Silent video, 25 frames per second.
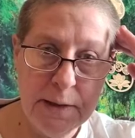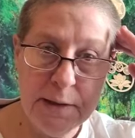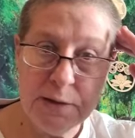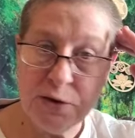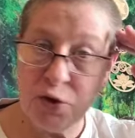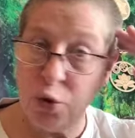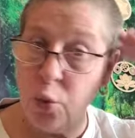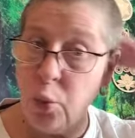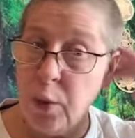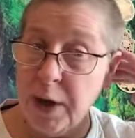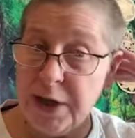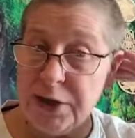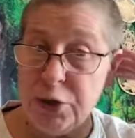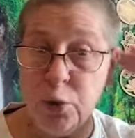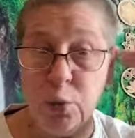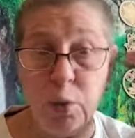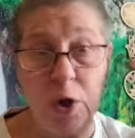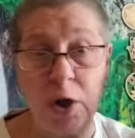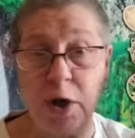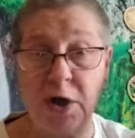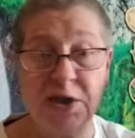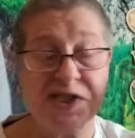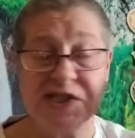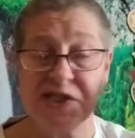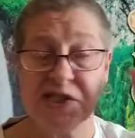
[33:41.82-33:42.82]
to when you
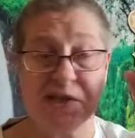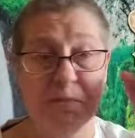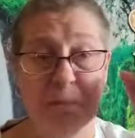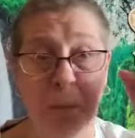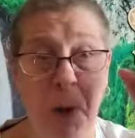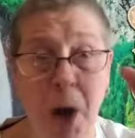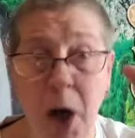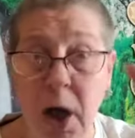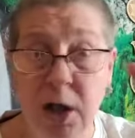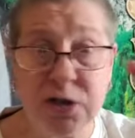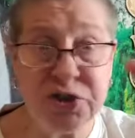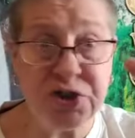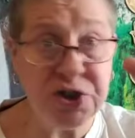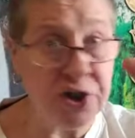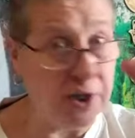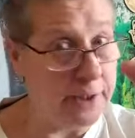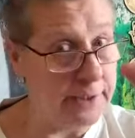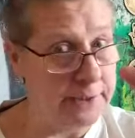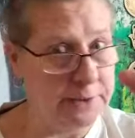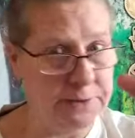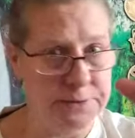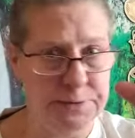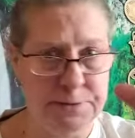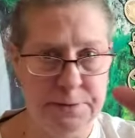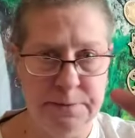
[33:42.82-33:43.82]
were a small
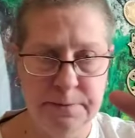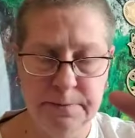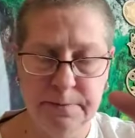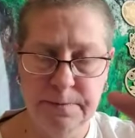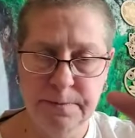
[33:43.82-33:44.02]
child.